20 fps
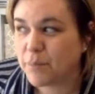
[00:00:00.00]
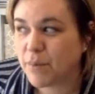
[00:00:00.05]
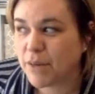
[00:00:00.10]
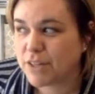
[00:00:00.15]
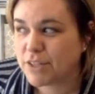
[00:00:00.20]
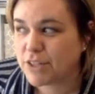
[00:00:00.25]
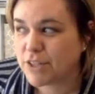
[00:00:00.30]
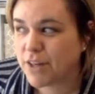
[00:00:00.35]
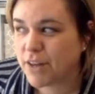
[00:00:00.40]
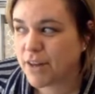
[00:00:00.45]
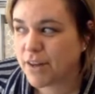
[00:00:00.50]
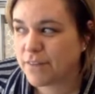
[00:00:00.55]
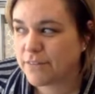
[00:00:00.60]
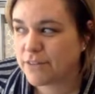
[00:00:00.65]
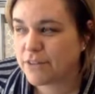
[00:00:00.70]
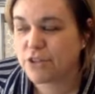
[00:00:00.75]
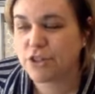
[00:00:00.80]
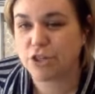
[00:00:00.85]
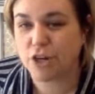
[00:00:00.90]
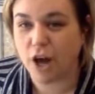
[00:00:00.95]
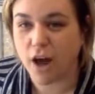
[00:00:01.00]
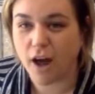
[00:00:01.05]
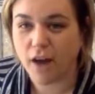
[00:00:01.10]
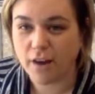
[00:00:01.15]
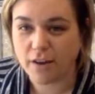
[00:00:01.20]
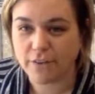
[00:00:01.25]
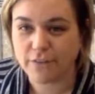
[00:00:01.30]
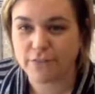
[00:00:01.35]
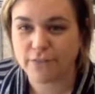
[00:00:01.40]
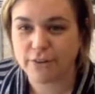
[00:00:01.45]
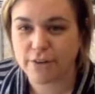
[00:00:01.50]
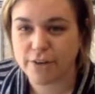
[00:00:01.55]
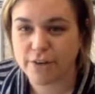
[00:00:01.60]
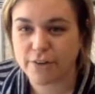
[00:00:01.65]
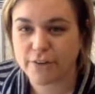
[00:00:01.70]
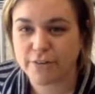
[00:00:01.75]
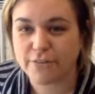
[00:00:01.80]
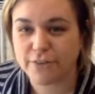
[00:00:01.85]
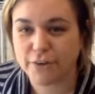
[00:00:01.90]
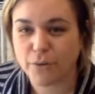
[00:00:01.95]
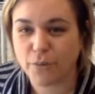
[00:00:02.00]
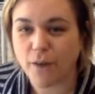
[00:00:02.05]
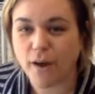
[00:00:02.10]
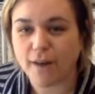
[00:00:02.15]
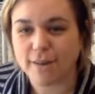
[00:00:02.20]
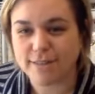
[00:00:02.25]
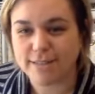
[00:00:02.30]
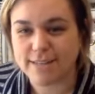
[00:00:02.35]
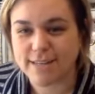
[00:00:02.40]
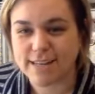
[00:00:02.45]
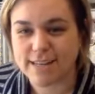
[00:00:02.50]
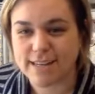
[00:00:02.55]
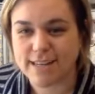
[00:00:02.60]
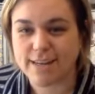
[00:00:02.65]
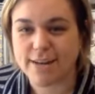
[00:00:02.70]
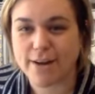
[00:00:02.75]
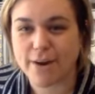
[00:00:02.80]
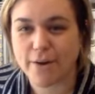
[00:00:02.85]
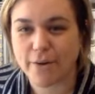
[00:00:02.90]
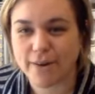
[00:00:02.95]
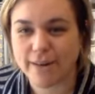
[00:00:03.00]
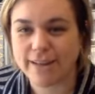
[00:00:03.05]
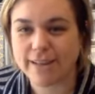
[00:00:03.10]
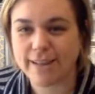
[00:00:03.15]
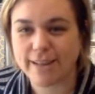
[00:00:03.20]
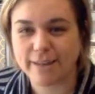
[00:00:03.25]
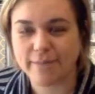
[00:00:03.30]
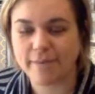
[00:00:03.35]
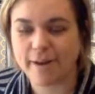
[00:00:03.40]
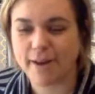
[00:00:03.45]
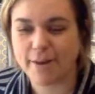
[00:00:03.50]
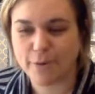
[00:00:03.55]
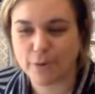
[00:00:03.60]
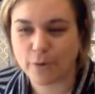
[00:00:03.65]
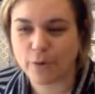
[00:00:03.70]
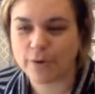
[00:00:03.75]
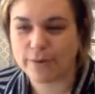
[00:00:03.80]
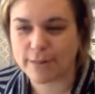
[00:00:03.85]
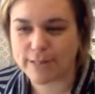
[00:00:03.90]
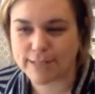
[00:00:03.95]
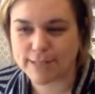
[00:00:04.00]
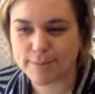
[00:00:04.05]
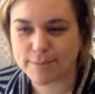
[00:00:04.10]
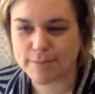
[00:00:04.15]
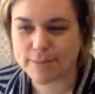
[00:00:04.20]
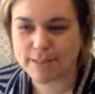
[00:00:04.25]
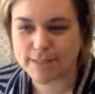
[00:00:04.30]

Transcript: much of a shock for you if you're watching and to know anything about New Orleans,